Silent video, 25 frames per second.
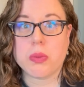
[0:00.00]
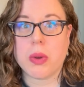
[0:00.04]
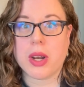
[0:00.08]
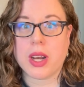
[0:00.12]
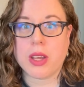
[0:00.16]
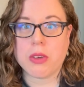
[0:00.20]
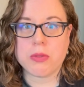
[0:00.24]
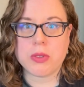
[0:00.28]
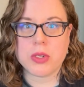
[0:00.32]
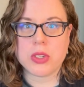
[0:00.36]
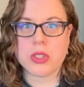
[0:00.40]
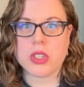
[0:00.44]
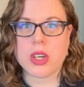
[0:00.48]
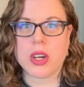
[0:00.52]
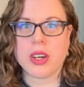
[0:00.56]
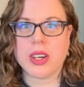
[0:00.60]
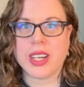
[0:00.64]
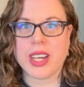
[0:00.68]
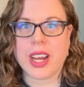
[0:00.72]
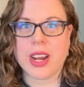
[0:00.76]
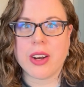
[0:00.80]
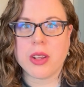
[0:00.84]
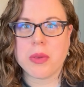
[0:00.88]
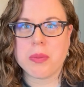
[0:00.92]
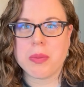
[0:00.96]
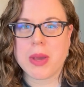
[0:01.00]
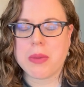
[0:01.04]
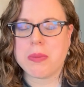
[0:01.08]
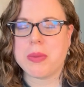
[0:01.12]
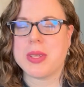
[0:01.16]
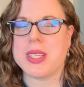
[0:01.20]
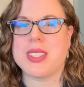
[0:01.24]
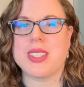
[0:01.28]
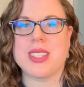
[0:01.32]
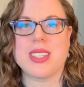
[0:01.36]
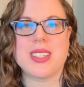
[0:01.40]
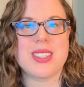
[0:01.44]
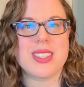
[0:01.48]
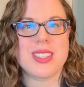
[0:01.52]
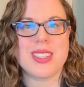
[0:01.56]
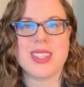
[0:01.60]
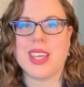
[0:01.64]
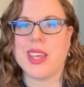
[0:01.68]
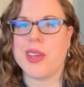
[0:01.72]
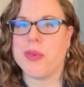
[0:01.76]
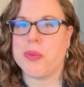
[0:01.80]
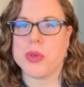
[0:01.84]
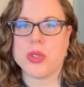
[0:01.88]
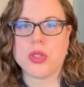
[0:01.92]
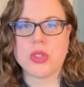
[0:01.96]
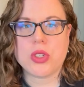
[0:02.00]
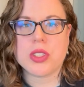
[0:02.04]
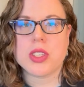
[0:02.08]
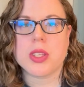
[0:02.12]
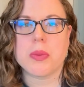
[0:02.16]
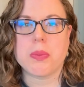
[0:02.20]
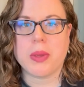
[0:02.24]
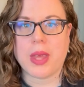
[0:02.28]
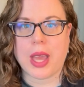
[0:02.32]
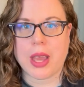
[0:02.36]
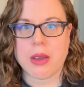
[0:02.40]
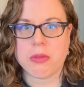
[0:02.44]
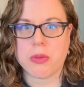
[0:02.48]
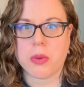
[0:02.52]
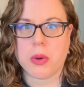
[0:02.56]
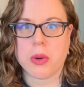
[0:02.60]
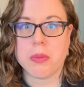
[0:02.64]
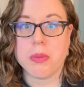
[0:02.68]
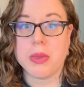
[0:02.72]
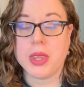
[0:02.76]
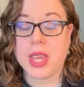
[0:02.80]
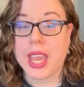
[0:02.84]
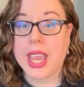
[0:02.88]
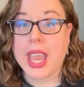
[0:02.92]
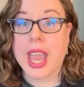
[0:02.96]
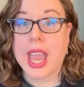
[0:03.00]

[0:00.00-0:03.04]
When I first started out in my business, it was just the platform they